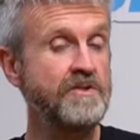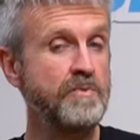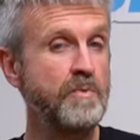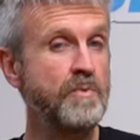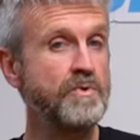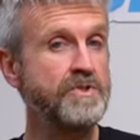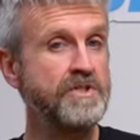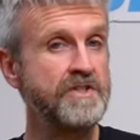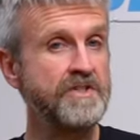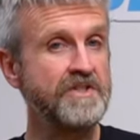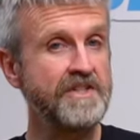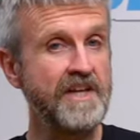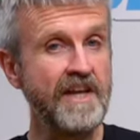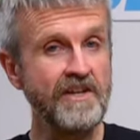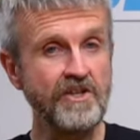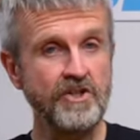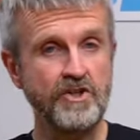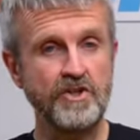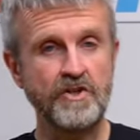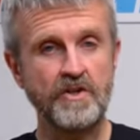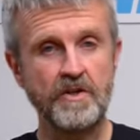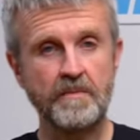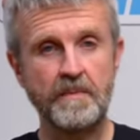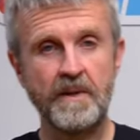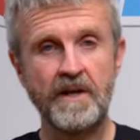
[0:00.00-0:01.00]
to alter the
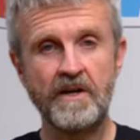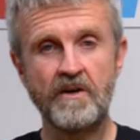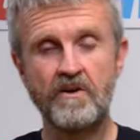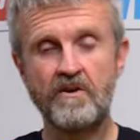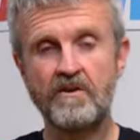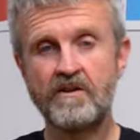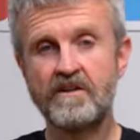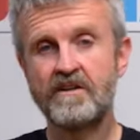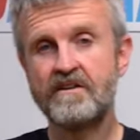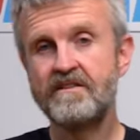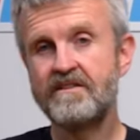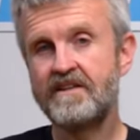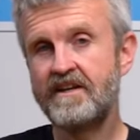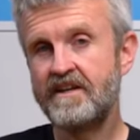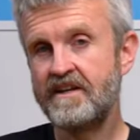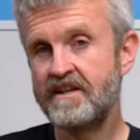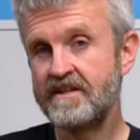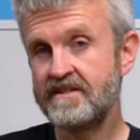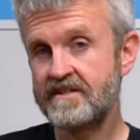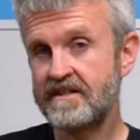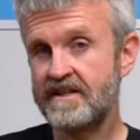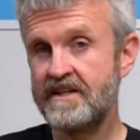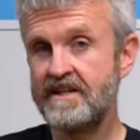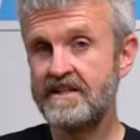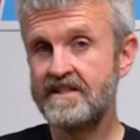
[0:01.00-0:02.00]
tension of the pinlock, then
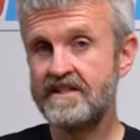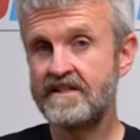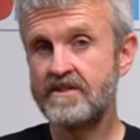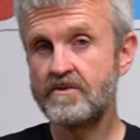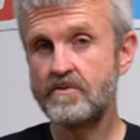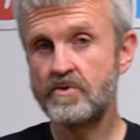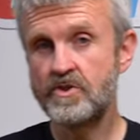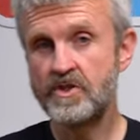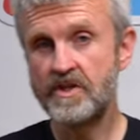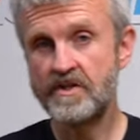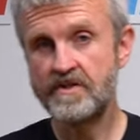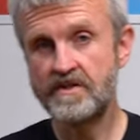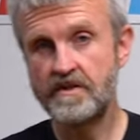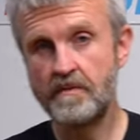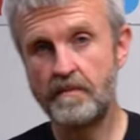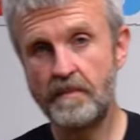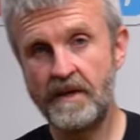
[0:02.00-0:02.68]
it's easy to adjust the